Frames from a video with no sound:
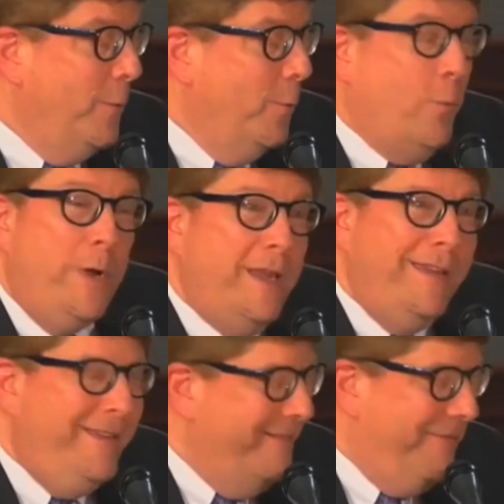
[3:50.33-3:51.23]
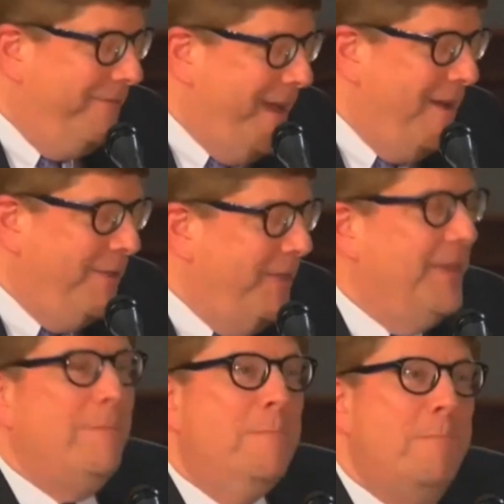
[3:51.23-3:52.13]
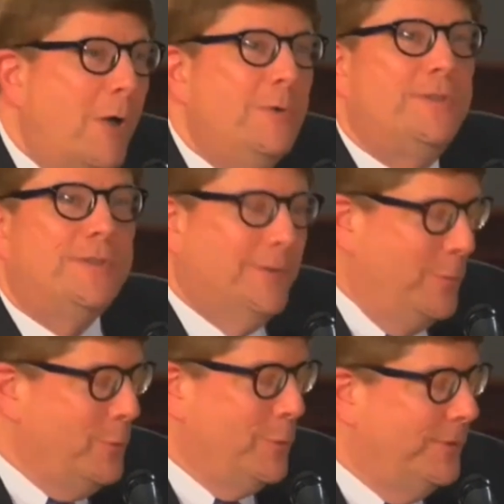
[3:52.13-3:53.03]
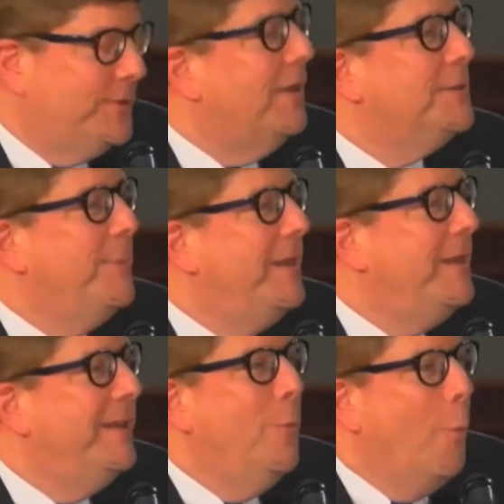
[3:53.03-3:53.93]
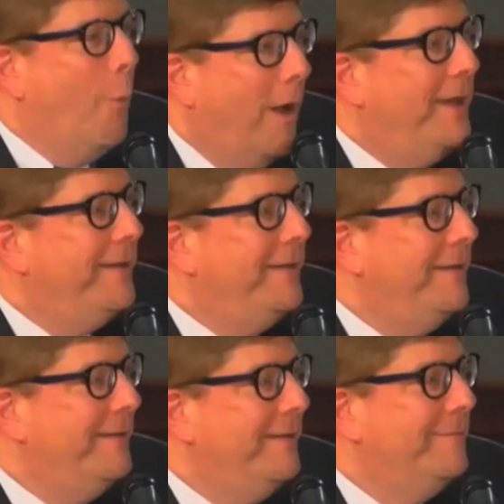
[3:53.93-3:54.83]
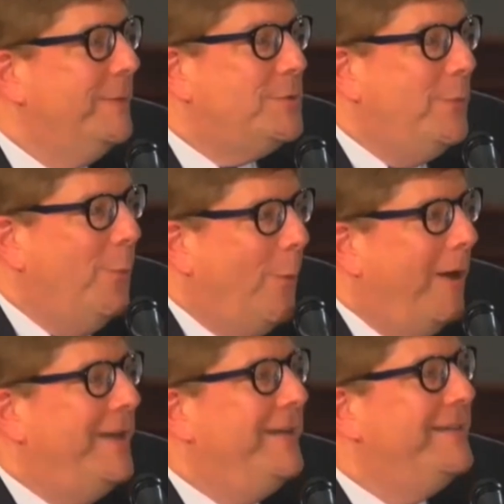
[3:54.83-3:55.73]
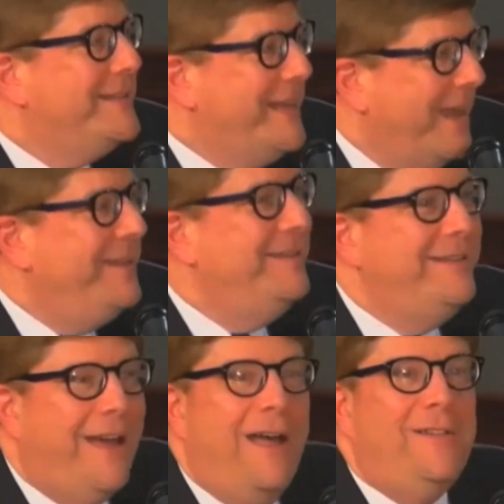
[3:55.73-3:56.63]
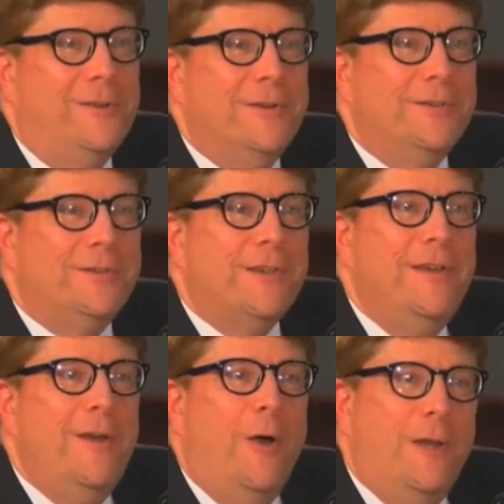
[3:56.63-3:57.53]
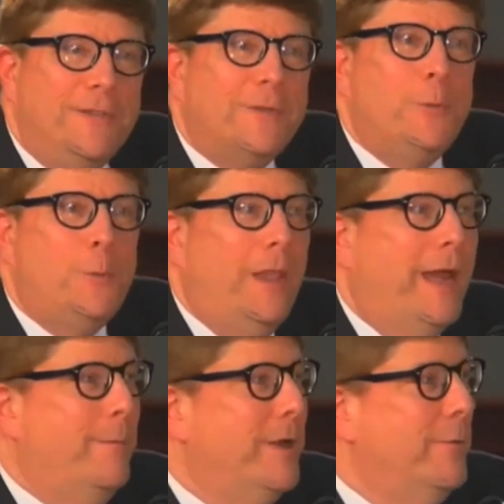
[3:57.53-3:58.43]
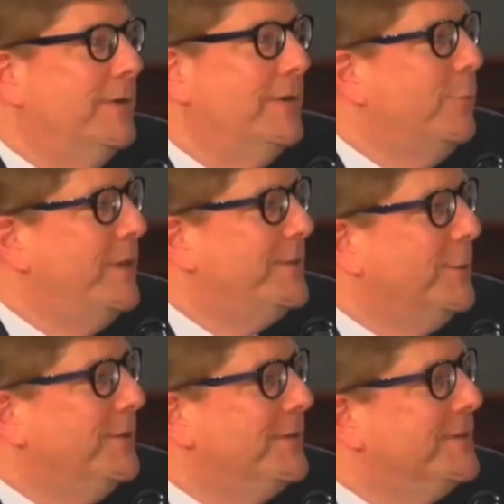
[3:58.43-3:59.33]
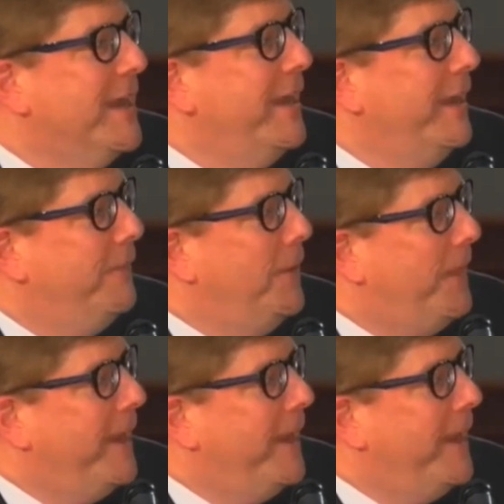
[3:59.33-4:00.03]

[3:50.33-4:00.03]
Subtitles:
we found that most schools are spending between $1 and $10 on school library resources. If you think